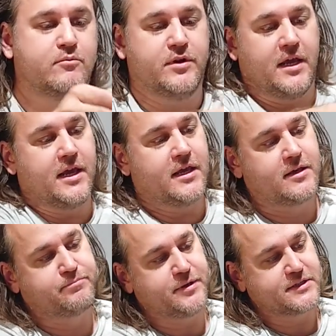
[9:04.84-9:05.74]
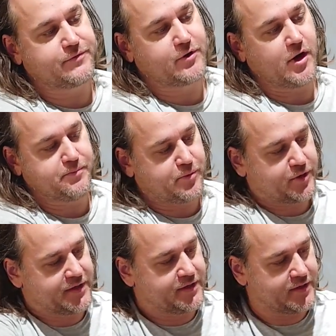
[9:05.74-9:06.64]
with a piece of
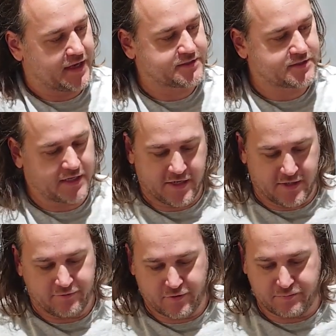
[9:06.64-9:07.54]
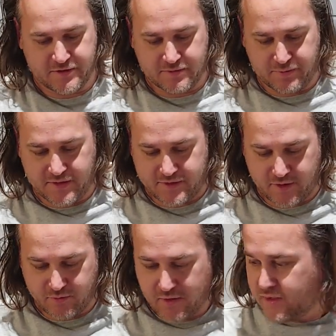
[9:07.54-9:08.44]
cardboard in as a stand-in for the PCB.
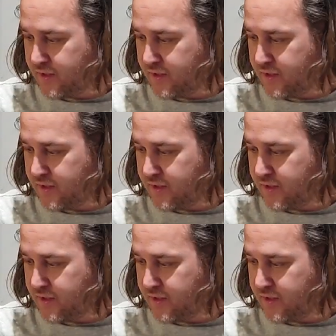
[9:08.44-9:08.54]
So